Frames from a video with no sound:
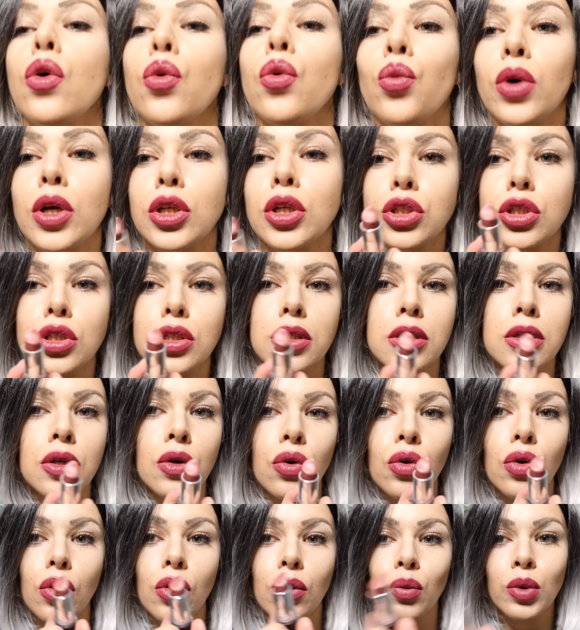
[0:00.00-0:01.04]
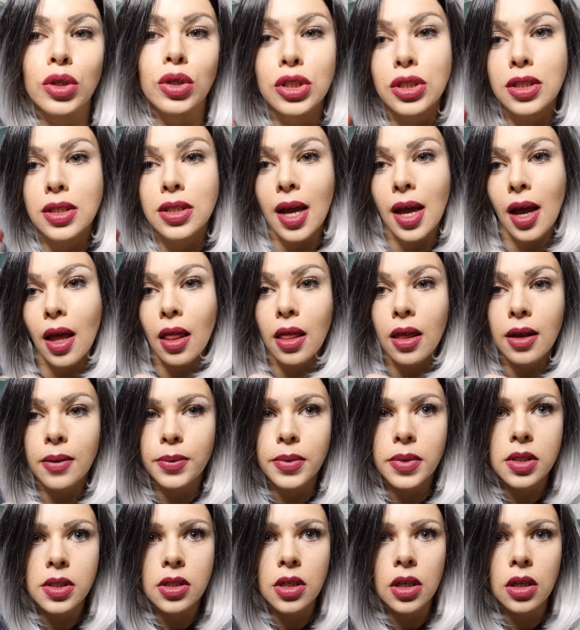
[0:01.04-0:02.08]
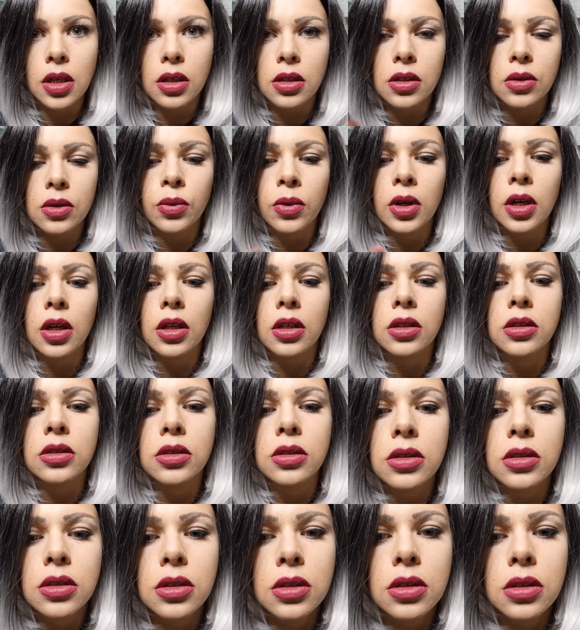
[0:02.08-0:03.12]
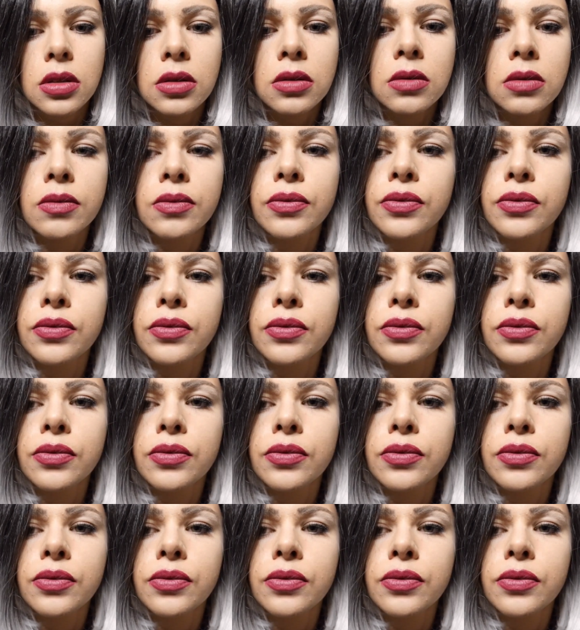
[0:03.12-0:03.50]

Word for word: Which is no which is like a lipstick. And we're gonna just